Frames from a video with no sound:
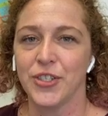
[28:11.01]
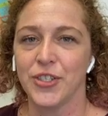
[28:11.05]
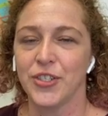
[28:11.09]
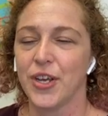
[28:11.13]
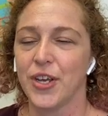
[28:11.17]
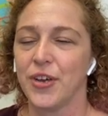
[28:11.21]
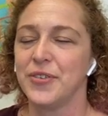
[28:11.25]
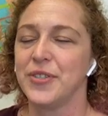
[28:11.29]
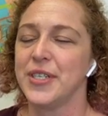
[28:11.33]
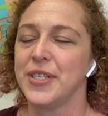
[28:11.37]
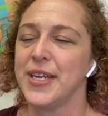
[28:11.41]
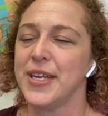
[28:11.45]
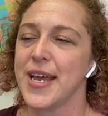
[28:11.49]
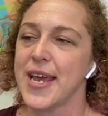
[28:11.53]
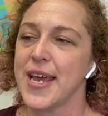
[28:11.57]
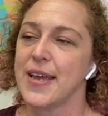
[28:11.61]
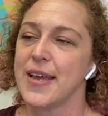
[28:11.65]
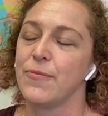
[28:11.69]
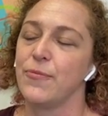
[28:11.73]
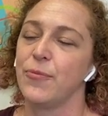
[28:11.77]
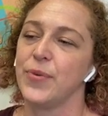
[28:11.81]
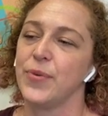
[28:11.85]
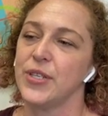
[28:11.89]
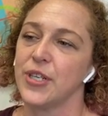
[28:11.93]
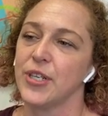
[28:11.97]
So
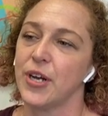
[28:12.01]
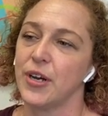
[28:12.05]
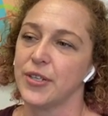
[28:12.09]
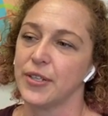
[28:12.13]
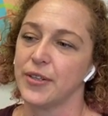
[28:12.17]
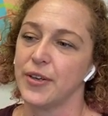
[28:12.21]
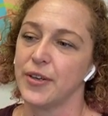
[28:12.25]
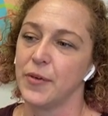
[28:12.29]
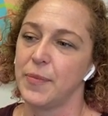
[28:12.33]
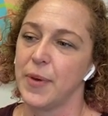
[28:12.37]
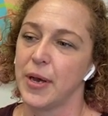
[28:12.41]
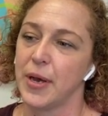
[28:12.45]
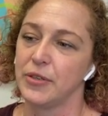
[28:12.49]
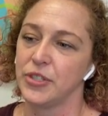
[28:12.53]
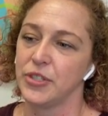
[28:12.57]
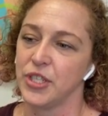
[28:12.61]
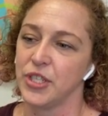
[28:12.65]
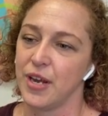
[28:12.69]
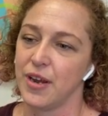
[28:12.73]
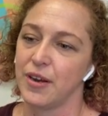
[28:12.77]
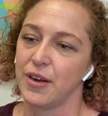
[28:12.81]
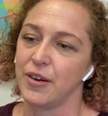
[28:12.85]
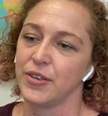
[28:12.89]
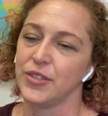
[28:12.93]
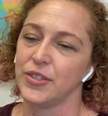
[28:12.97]
today we talked a lot about
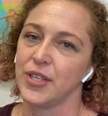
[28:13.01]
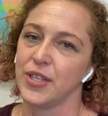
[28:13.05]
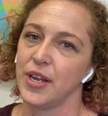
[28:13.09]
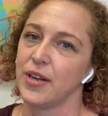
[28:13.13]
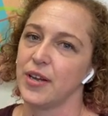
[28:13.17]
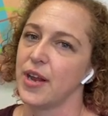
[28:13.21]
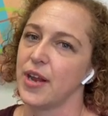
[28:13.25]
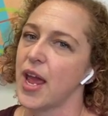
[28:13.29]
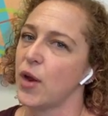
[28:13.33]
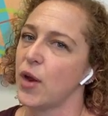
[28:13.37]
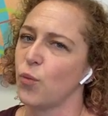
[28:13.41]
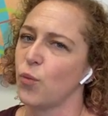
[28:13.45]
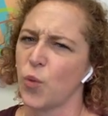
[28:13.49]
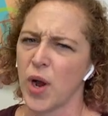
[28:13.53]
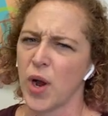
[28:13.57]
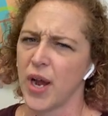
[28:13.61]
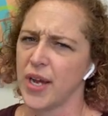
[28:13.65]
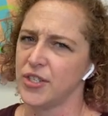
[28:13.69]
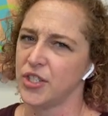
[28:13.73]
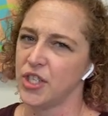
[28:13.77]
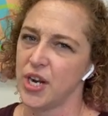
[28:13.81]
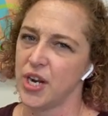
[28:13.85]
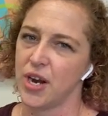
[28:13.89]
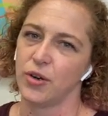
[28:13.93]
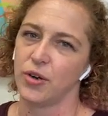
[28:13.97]
chairs and why
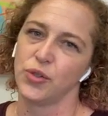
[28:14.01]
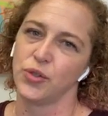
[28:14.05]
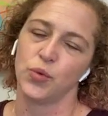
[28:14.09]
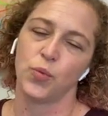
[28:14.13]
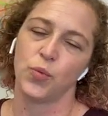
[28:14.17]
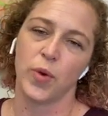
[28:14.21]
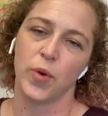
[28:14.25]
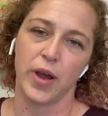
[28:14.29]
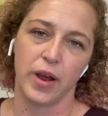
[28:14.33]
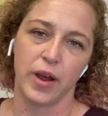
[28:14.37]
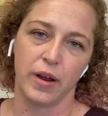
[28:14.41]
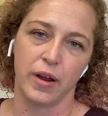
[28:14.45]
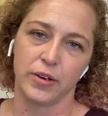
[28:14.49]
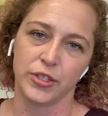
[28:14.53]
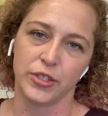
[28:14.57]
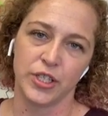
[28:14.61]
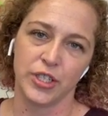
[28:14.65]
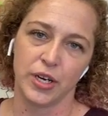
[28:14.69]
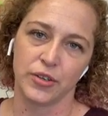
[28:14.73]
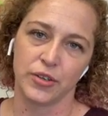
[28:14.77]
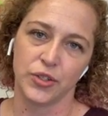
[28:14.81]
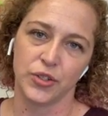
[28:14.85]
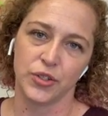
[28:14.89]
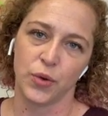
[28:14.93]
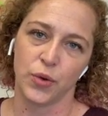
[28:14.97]
chairs, why are
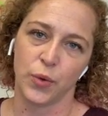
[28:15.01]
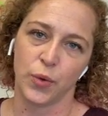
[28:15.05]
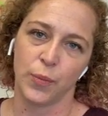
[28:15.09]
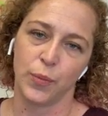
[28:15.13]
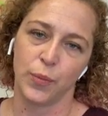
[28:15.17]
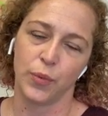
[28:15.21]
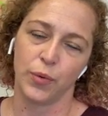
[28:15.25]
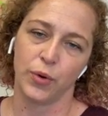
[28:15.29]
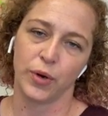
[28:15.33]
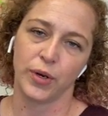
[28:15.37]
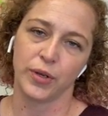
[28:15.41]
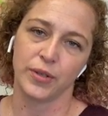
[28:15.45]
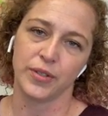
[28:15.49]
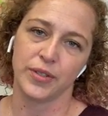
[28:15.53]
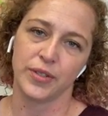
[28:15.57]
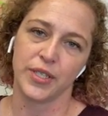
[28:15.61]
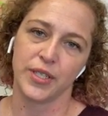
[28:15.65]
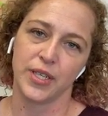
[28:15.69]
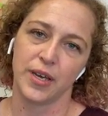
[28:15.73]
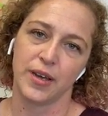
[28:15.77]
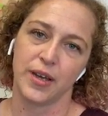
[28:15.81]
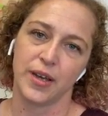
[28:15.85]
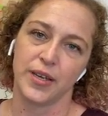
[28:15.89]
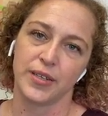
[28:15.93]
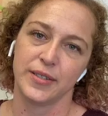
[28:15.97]
chairs so important
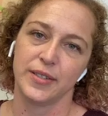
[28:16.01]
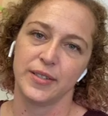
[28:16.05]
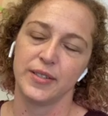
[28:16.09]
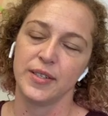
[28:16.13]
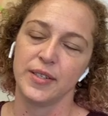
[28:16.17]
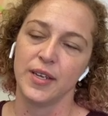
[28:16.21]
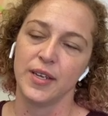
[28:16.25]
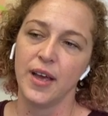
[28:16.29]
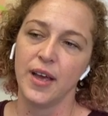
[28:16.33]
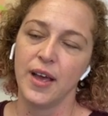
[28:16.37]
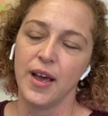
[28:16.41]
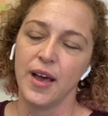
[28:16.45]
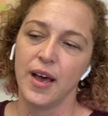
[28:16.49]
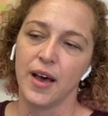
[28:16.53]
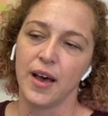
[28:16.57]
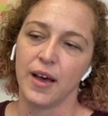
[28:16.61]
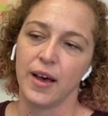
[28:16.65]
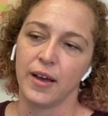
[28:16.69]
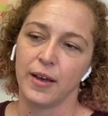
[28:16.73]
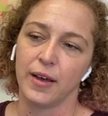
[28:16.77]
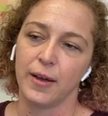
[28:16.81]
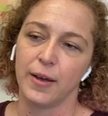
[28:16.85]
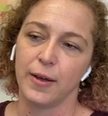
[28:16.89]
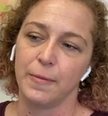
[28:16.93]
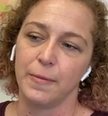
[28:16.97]
to us,
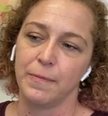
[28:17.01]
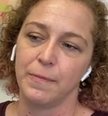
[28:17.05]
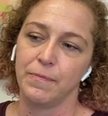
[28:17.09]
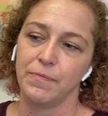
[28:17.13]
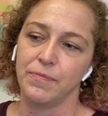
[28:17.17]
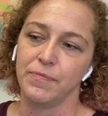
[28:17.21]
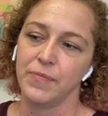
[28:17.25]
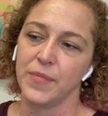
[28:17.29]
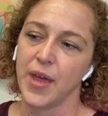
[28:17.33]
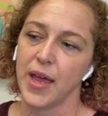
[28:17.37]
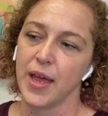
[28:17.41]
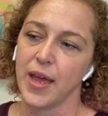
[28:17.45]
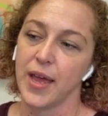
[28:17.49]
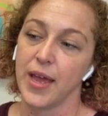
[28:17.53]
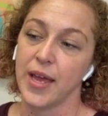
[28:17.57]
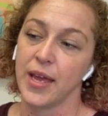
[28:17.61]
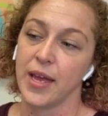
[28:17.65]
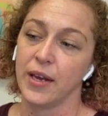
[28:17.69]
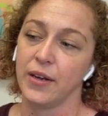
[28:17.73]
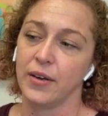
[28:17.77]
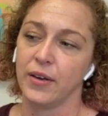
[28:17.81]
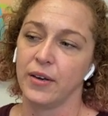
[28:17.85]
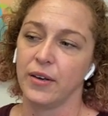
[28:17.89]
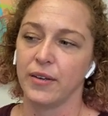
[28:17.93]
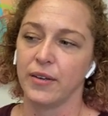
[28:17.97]
um,
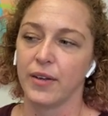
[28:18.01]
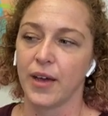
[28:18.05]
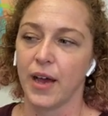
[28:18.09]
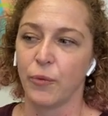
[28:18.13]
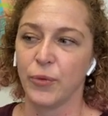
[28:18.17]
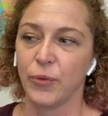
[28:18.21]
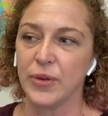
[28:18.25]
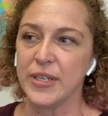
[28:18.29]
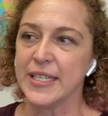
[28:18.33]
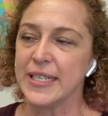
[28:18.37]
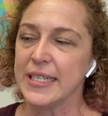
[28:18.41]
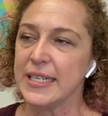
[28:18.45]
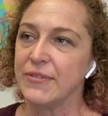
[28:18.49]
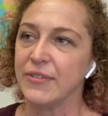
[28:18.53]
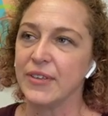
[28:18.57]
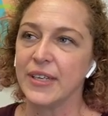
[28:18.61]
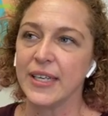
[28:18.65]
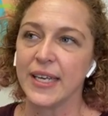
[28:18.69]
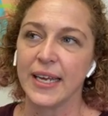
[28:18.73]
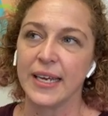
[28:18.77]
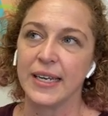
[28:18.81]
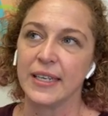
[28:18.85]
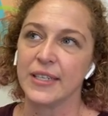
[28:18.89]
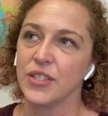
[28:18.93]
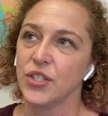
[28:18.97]
and we didn't even
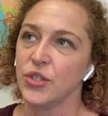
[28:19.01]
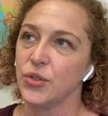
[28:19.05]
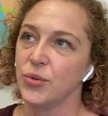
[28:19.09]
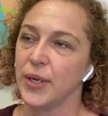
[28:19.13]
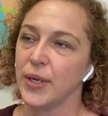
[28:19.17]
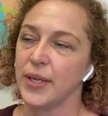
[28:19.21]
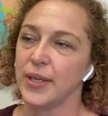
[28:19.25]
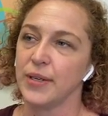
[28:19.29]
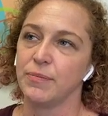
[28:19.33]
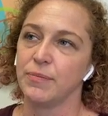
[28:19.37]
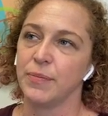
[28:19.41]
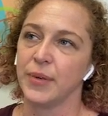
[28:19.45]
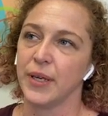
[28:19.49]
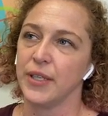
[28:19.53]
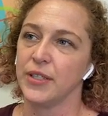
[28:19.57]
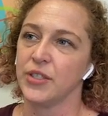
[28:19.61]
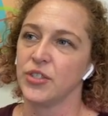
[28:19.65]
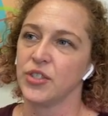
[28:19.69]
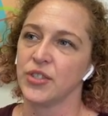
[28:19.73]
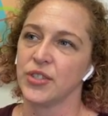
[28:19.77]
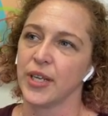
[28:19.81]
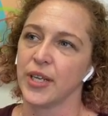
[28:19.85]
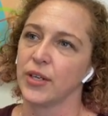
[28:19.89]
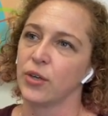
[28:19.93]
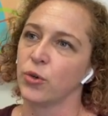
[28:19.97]
get into it, but
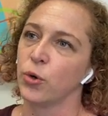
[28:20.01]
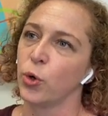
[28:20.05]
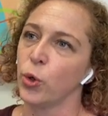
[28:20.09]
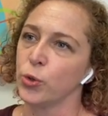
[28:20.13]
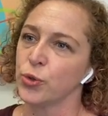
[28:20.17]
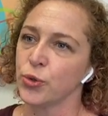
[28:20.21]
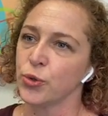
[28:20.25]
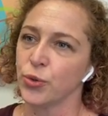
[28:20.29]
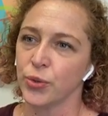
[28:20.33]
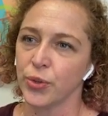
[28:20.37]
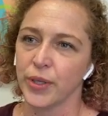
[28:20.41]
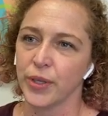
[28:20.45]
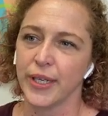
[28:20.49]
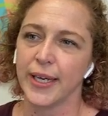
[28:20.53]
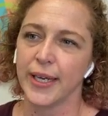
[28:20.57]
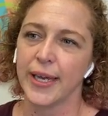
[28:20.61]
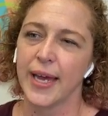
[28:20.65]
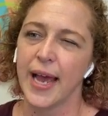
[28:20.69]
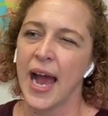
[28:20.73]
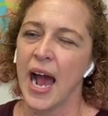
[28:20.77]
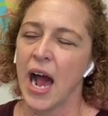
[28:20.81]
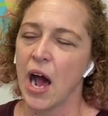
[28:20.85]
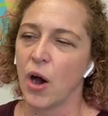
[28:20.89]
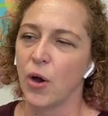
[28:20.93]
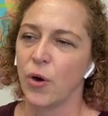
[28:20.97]
just like culturally,
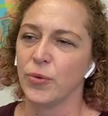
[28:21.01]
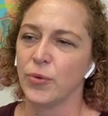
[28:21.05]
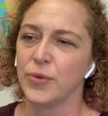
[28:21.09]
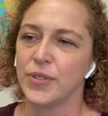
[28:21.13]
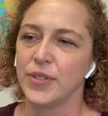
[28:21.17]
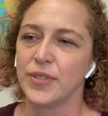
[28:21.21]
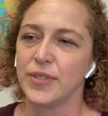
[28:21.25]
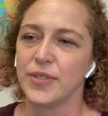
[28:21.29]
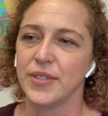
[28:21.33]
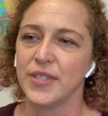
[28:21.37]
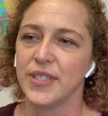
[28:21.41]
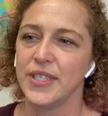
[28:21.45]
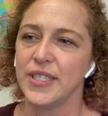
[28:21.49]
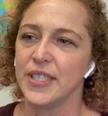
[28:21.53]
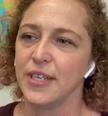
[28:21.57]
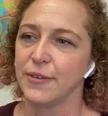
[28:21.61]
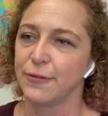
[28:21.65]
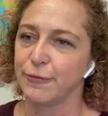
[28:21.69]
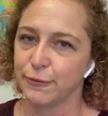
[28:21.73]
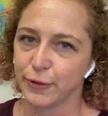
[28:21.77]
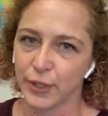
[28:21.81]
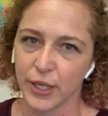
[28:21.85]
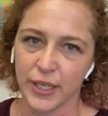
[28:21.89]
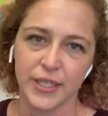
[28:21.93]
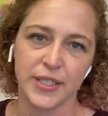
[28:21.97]
how
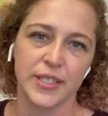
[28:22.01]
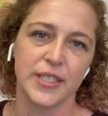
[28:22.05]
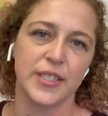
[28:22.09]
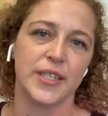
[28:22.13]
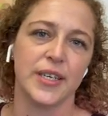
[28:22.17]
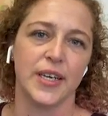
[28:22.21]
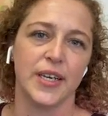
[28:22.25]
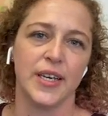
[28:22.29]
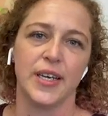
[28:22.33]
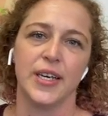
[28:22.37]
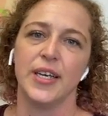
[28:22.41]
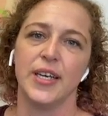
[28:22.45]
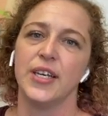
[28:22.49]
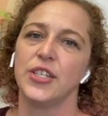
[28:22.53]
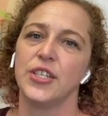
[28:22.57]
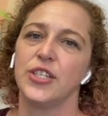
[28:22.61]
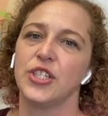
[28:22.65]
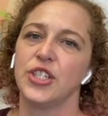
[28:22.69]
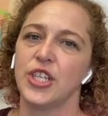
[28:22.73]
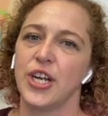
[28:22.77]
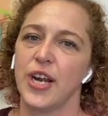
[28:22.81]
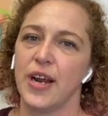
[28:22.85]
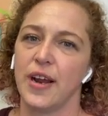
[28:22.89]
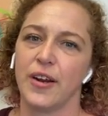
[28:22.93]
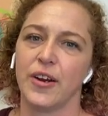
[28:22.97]
different
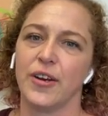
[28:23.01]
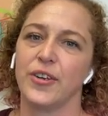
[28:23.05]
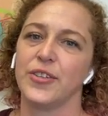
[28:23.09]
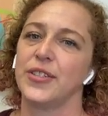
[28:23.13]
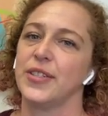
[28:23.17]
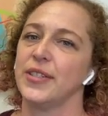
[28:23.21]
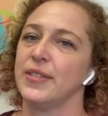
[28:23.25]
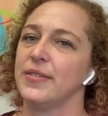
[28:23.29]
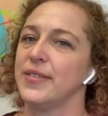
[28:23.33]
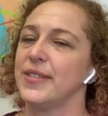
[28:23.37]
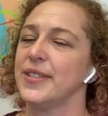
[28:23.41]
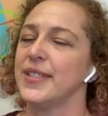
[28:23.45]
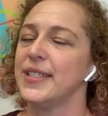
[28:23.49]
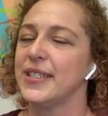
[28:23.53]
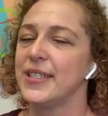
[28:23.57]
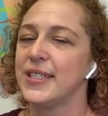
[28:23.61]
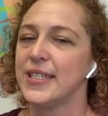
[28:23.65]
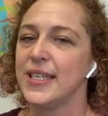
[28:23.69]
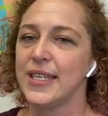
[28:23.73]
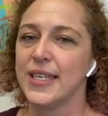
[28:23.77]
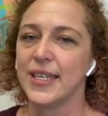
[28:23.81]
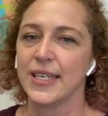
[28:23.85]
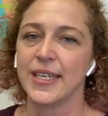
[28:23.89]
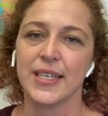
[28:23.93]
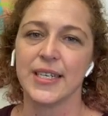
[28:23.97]
chairs and
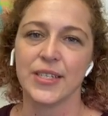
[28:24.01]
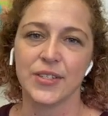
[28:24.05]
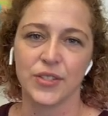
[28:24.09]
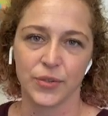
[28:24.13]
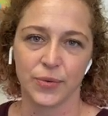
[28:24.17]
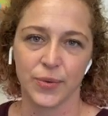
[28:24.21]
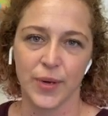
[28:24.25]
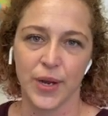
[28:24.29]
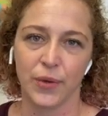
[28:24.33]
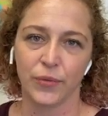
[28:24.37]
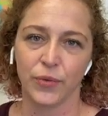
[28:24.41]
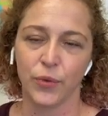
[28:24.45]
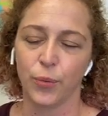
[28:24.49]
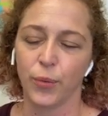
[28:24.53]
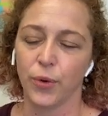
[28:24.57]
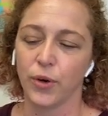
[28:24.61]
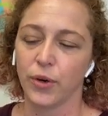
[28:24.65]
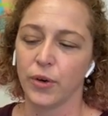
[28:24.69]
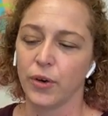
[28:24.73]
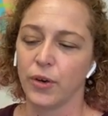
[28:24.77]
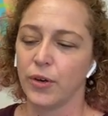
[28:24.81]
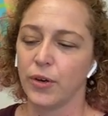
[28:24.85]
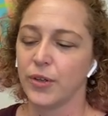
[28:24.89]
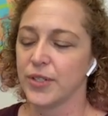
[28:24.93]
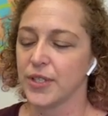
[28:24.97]
seating is around the
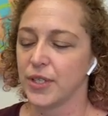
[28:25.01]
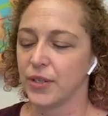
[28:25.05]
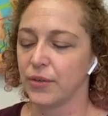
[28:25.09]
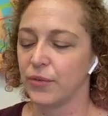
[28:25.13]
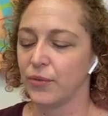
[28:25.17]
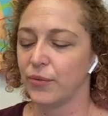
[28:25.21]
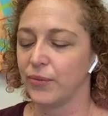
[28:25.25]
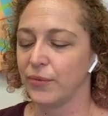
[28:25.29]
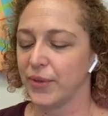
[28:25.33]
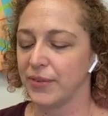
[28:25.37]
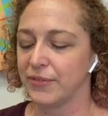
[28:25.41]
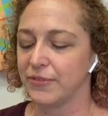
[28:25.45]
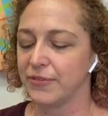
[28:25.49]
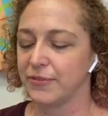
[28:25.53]
world, and we've